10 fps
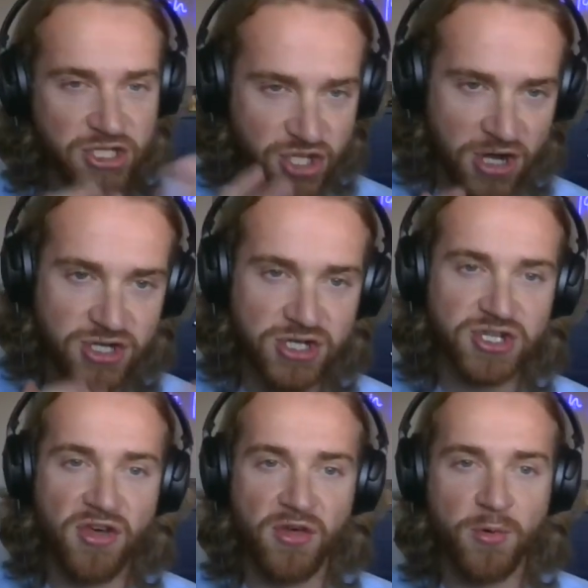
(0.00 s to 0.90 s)
Chargers
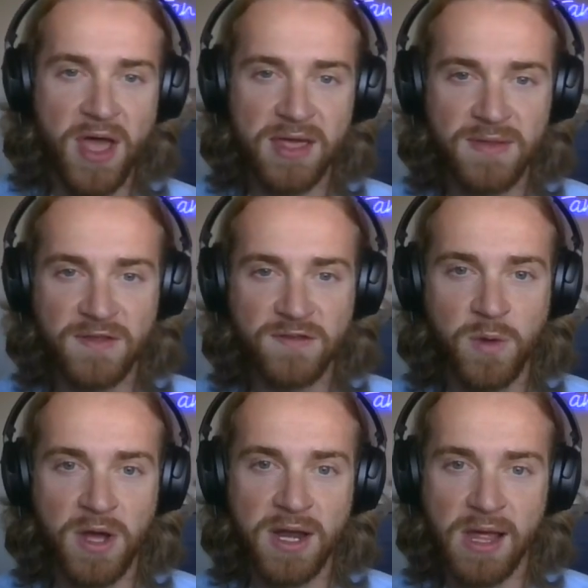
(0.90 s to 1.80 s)
all the way in this
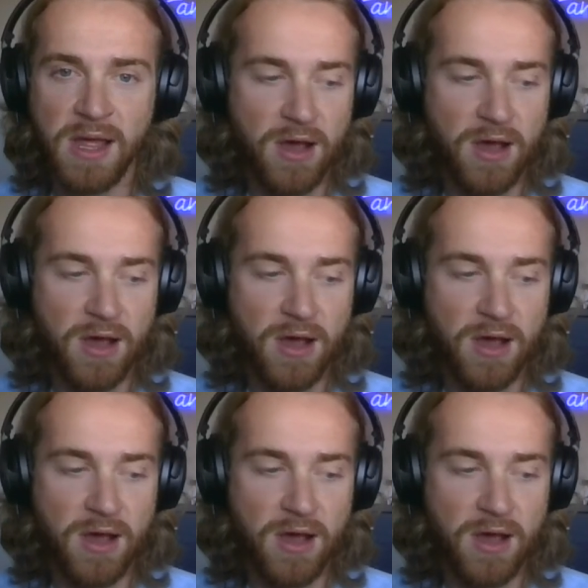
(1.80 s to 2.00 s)
one.